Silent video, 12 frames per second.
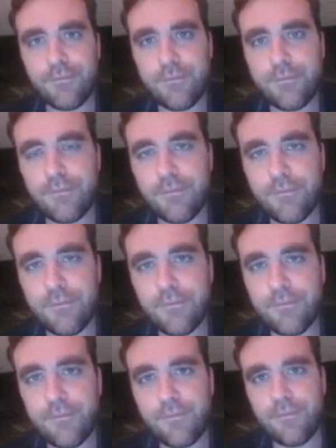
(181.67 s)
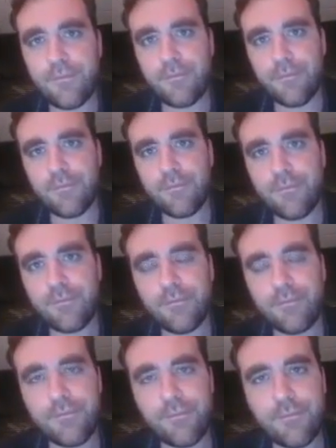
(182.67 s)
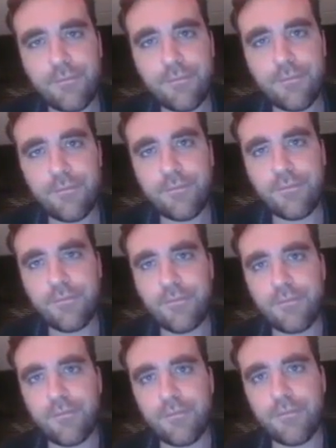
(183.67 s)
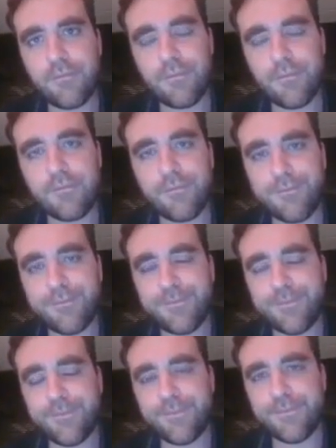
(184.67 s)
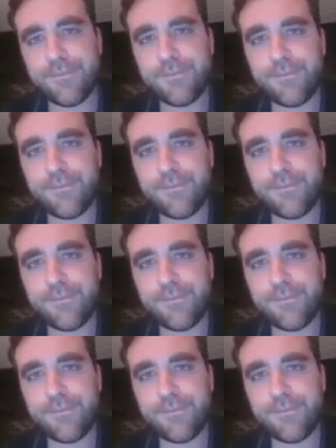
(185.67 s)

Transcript: The person shown says nothing.